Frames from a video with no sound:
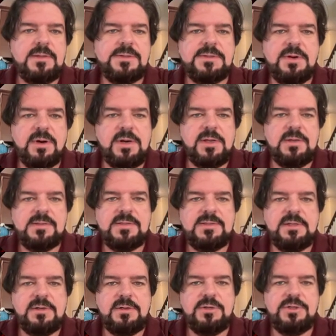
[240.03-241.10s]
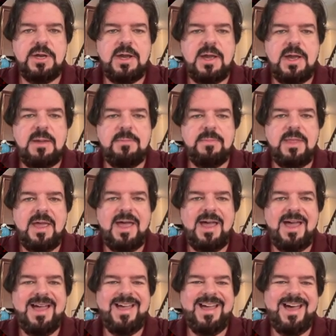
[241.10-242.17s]
starting center job.
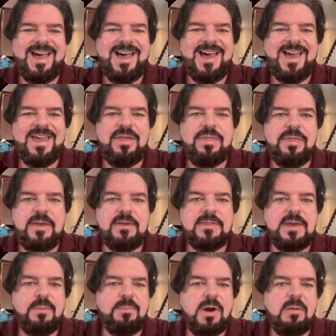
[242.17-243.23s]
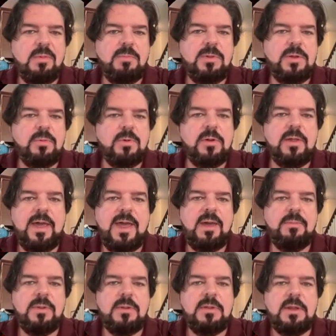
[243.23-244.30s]
I think that probably will
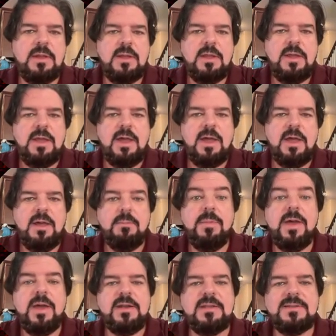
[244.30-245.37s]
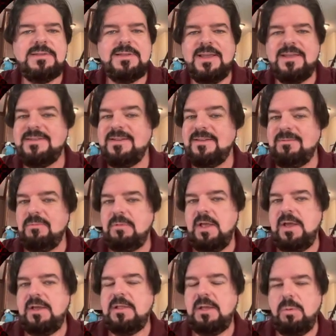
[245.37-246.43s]
happen. But he says
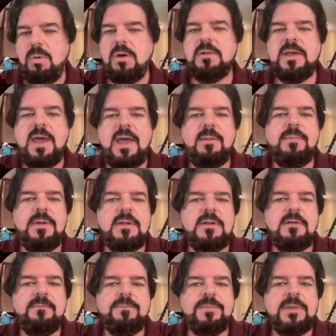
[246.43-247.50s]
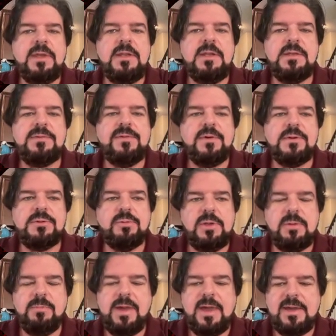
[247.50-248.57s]
likely won't happen in his first
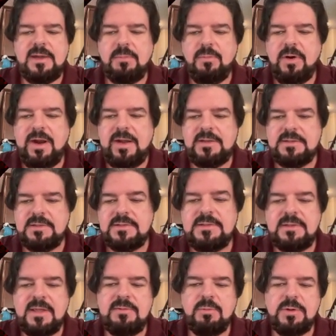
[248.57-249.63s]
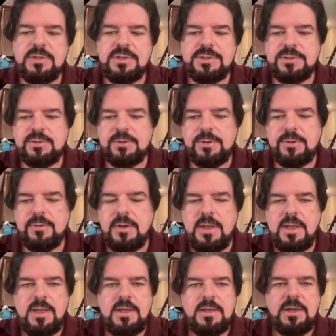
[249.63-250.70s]
week back at practice, which is true.
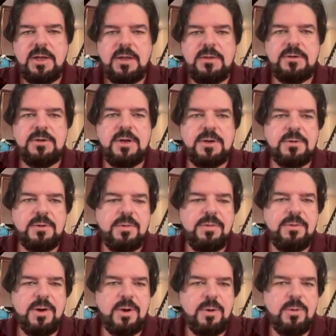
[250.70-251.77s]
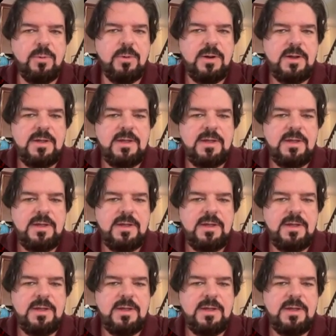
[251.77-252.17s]
You're not going to throw